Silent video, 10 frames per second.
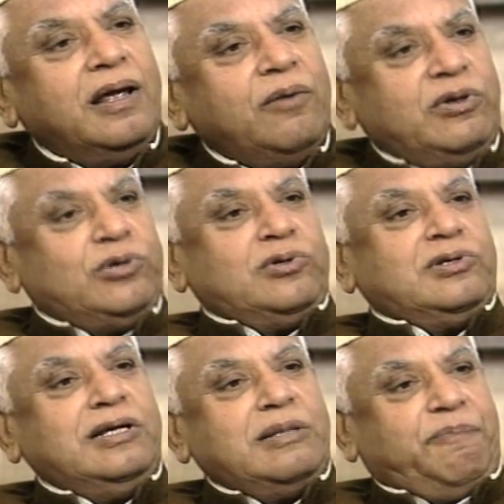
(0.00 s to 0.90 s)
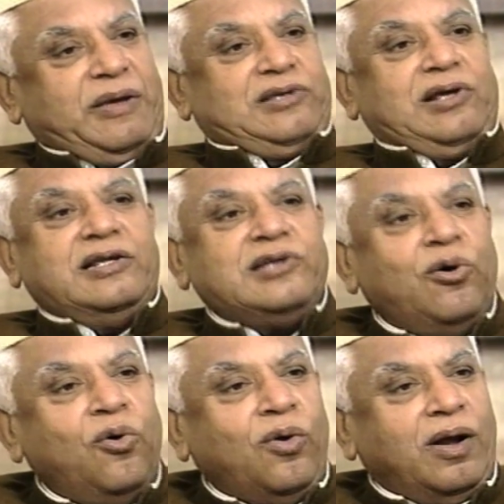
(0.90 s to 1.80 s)
we should see the picture as a
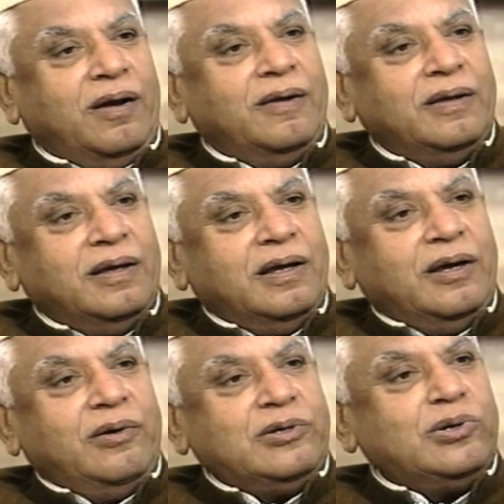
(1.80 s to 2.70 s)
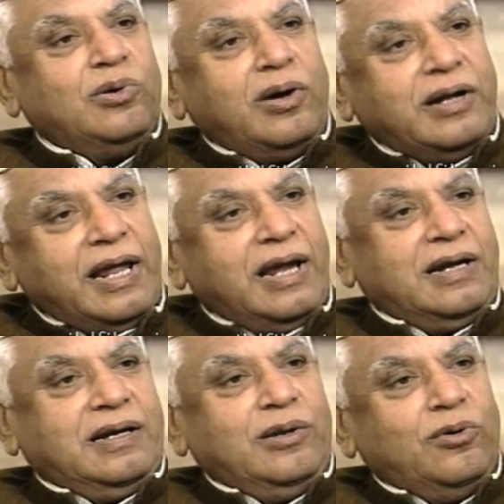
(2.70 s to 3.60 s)
whole. We should not take
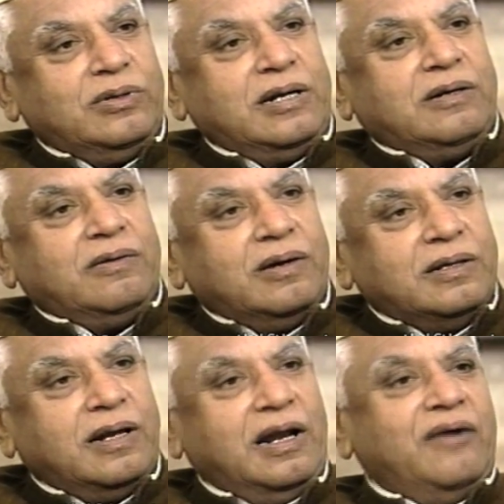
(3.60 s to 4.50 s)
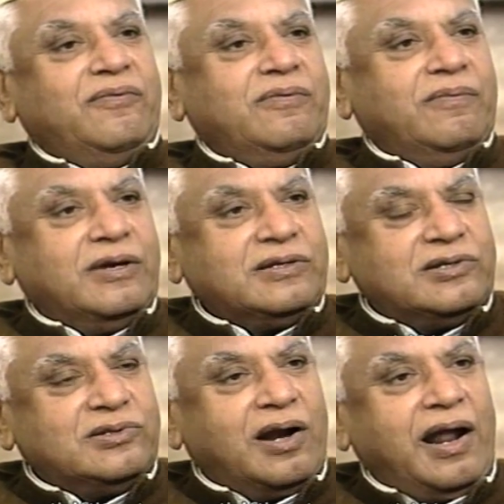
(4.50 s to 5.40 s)
it, you know, that the left
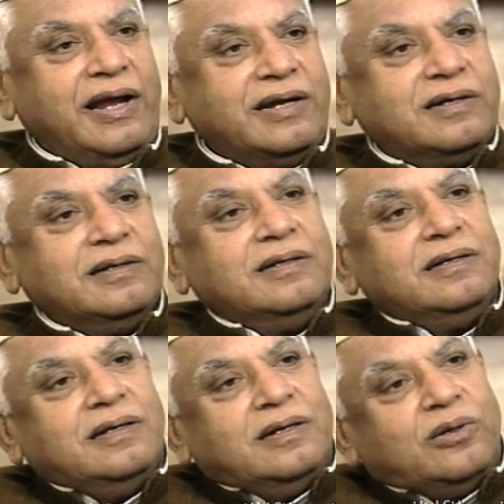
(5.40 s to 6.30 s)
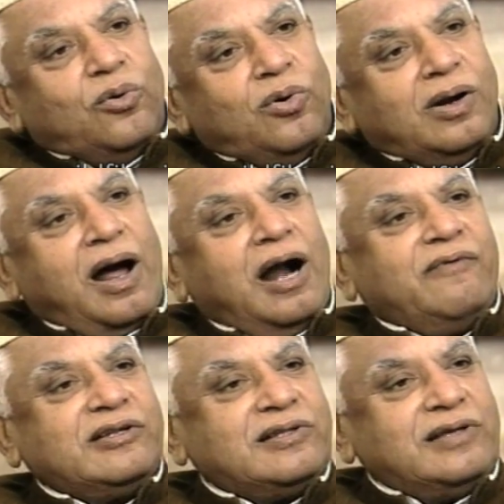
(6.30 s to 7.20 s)
versus the right. The old
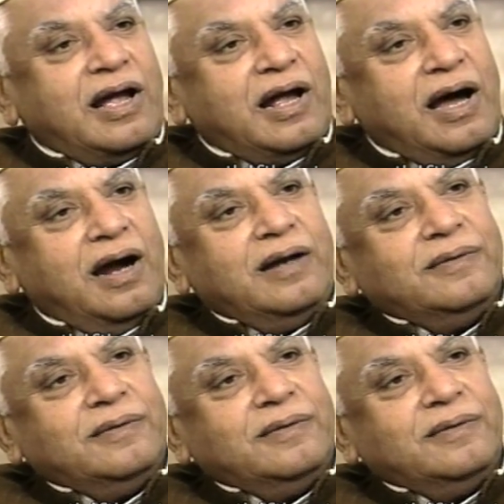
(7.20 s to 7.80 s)
guard versus the young guard.